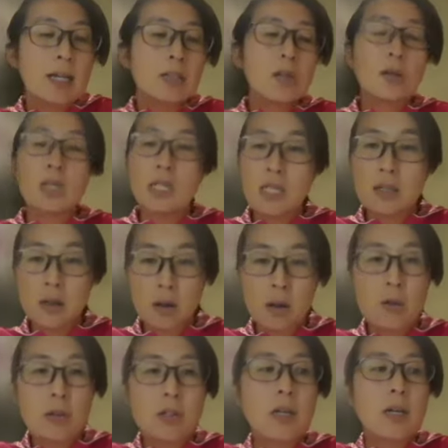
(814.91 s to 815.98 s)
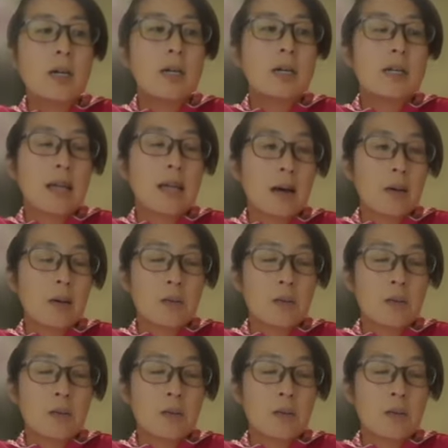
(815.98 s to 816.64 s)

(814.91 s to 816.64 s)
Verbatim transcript: So he knows that